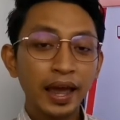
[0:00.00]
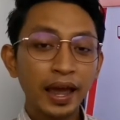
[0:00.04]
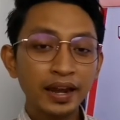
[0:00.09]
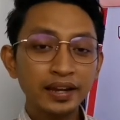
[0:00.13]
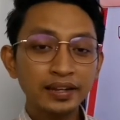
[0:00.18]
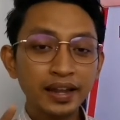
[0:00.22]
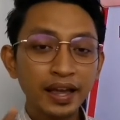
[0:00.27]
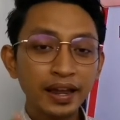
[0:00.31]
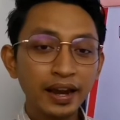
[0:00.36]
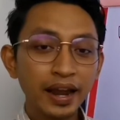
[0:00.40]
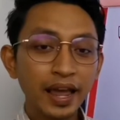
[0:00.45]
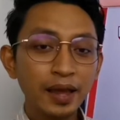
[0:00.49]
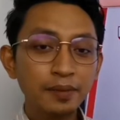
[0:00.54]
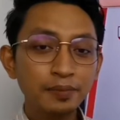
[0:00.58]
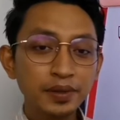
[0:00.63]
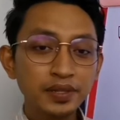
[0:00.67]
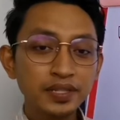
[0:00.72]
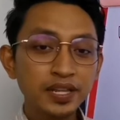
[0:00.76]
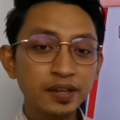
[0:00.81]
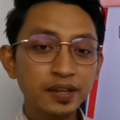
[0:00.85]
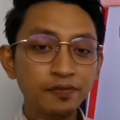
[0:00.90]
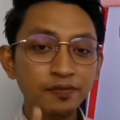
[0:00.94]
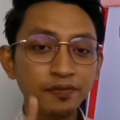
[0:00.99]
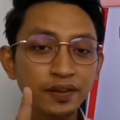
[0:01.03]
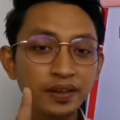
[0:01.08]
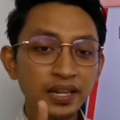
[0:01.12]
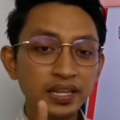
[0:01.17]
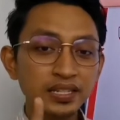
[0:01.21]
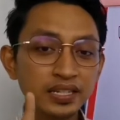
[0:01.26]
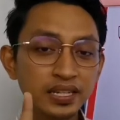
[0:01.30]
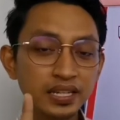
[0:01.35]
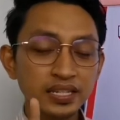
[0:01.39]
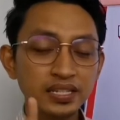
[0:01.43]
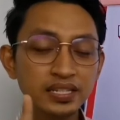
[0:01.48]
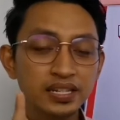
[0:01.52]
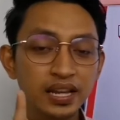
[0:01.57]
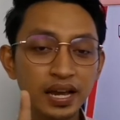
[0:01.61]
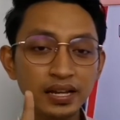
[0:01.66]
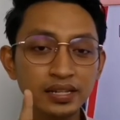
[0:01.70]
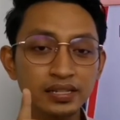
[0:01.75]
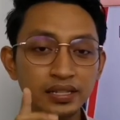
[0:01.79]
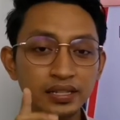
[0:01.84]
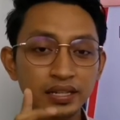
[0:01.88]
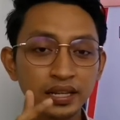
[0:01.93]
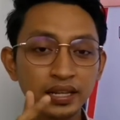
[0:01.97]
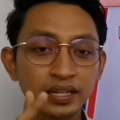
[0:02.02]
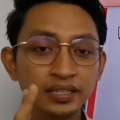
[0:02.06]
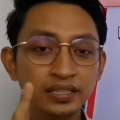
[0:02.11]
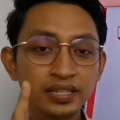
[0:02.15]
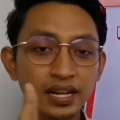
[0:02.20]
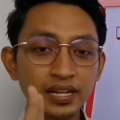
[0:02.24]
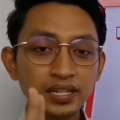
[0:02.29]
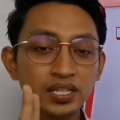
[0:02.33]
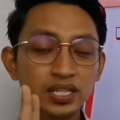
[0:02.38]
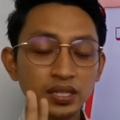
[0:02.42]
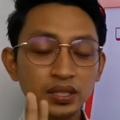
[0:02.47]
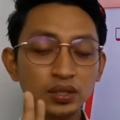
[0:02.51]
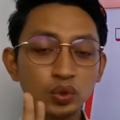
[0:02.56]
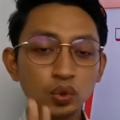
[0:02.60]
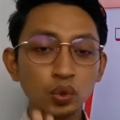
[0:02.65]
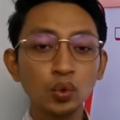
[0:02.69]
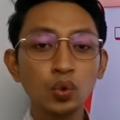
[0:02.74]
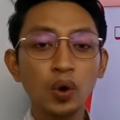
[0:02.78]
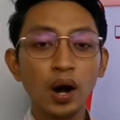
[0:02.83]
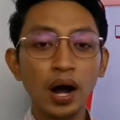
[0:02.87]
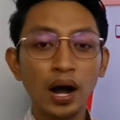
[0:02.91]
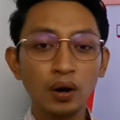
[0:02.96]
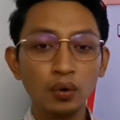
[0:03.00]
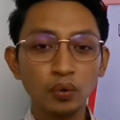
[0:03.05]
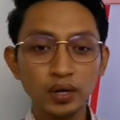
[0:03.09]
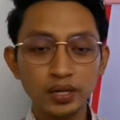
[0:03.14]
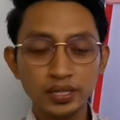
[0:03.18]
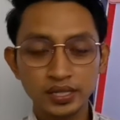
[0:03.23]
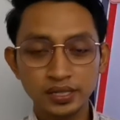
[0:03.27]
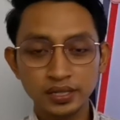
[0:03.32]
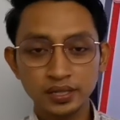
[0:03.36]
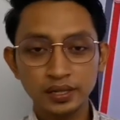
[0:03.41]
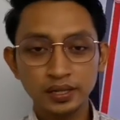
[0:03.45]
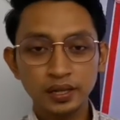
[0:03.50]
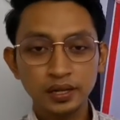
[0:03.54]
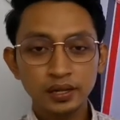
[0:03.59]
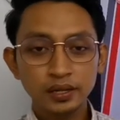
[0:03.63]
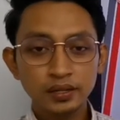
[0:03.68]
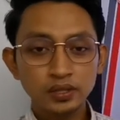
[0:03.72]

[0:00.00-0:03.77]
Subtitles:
and that ABC finish is in just 2 hours.